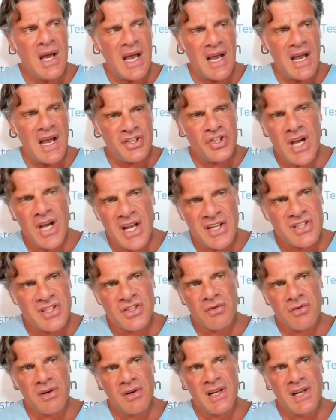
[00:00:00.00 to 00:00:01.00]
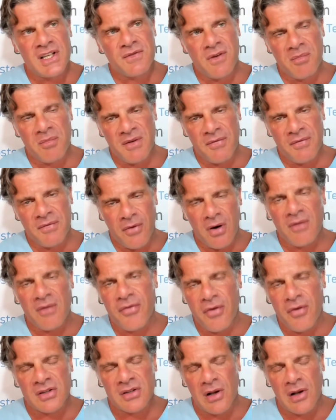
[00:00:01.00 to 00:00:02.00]
And GH is released from the
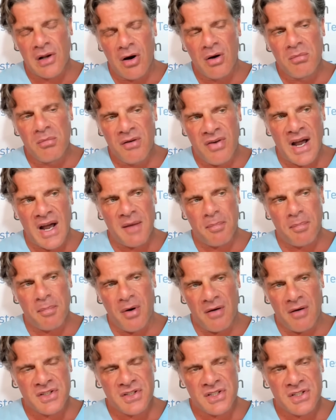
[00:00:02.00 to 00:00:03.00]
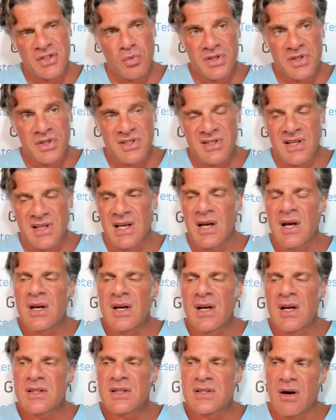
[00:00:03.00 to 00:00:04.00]
forefront lobe of hypophysis with the
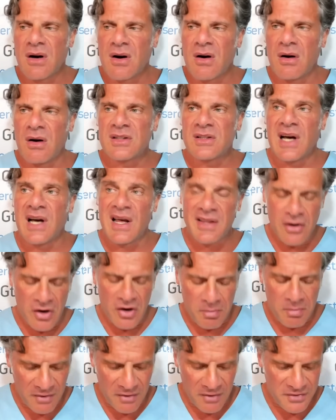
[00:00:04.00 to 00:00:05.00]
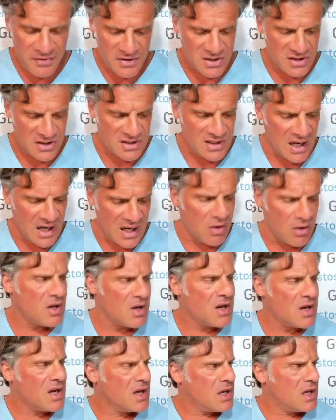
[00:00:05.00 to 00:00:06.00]
so-called adenohypophysis. Now,